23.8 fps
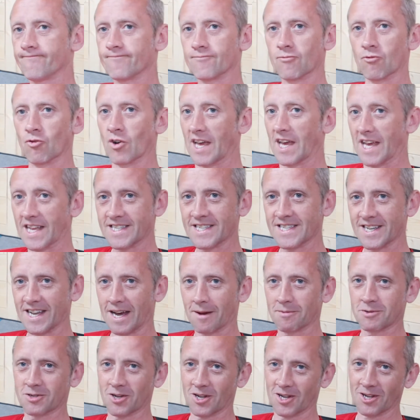raging,
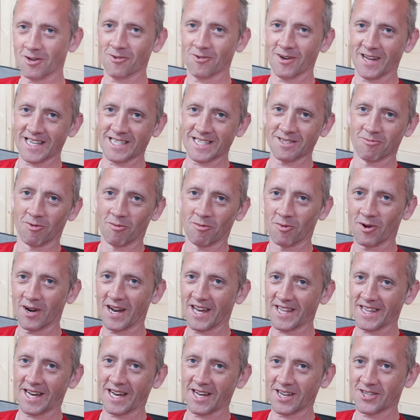absolutely raging. One more
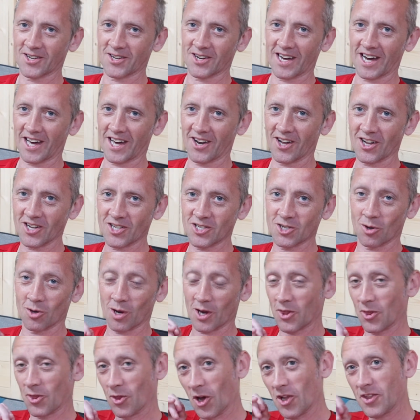hit and I took that out. So I
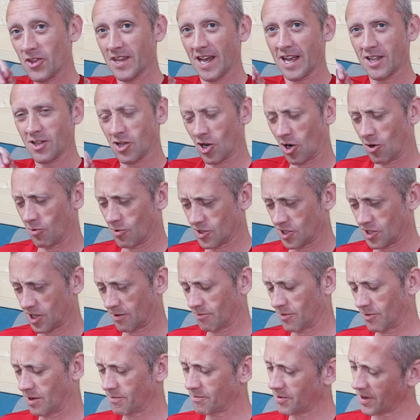thought that there would take
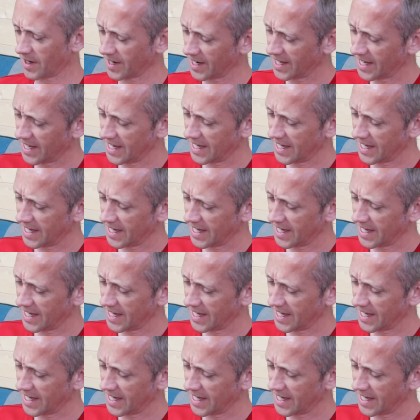him out, but